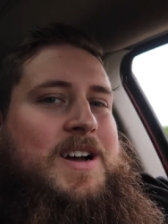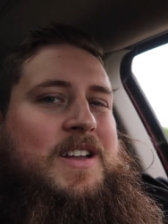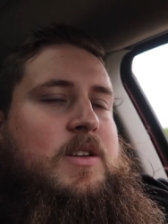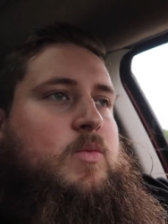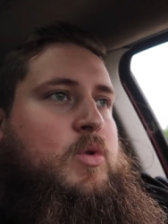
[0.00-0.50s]
I
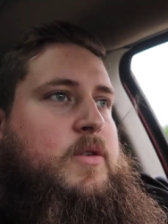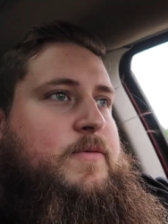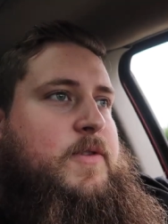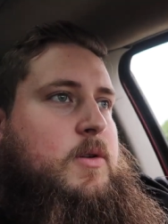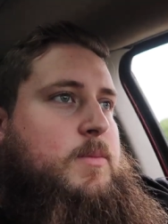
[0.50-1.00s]
didn't want to
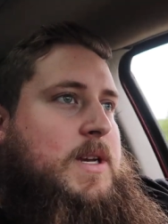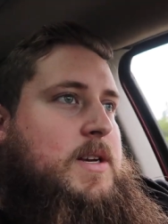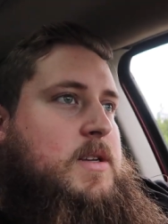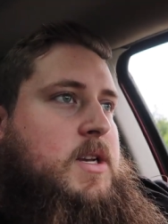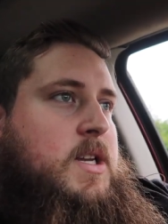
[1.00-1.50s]
film
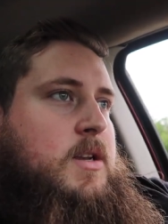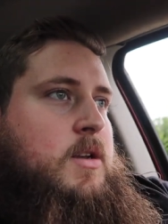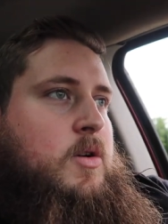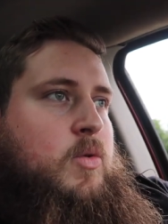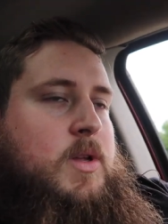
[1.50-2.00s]
because I didn't
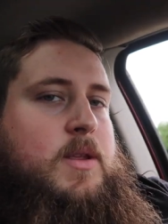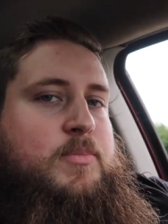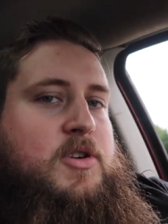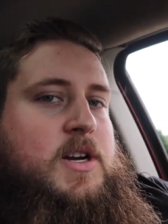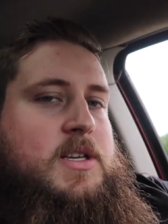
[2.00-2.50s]
know what the
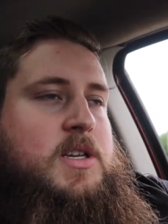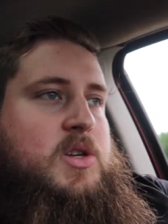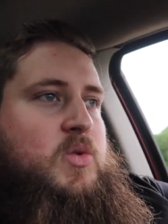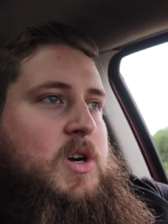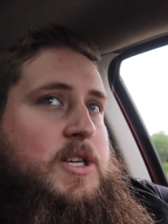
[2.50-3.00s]

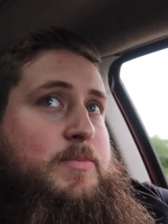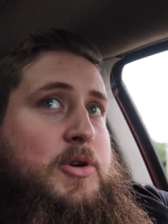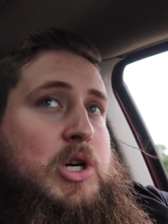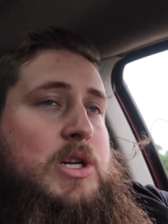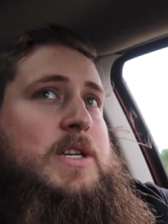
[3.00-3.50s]
process was,
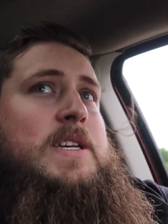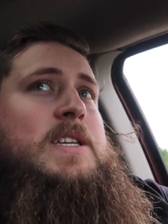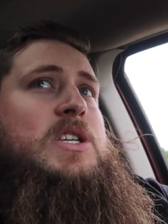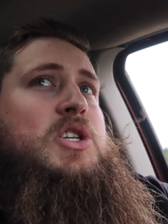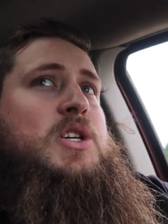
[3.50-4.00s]
but all it
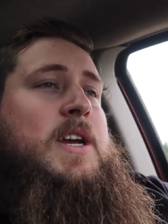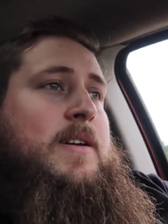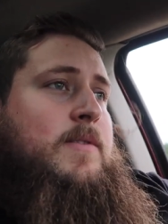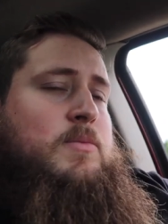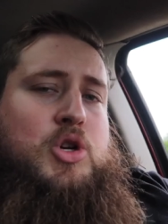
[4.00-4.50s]
is you
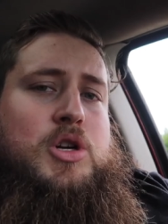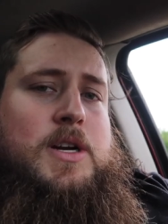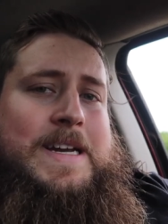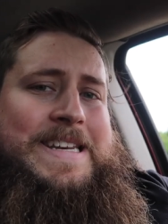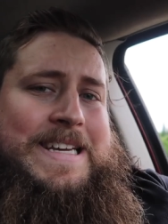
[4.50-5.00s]
give them your
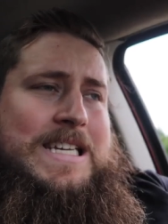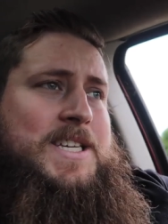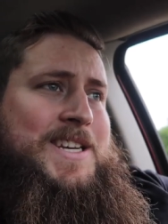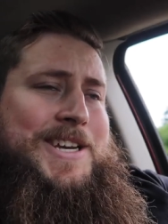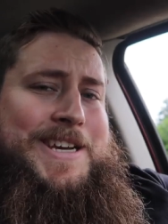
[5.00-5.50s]

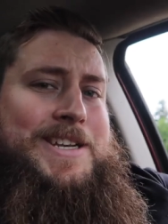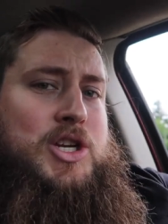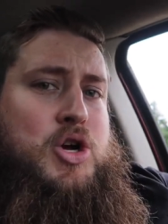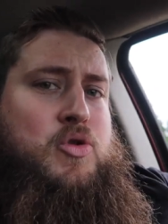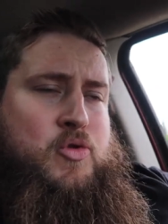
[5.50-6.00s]
IDs and you get to
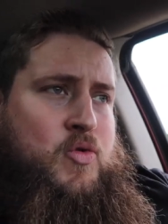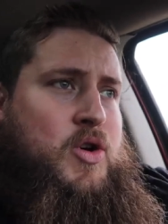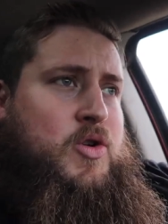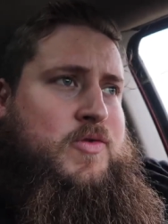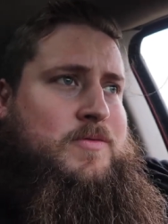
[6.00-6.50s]
go
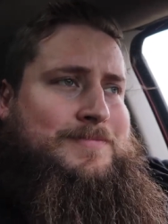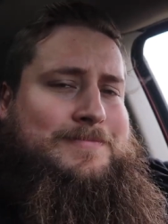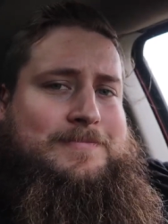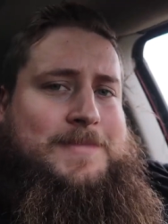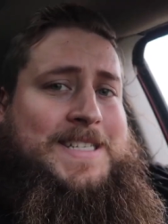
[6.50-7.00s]
through.
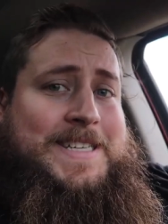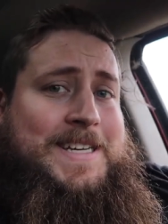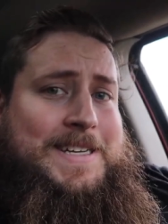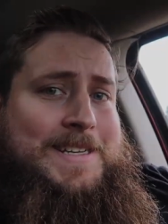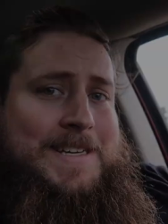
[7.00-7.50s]
That's it.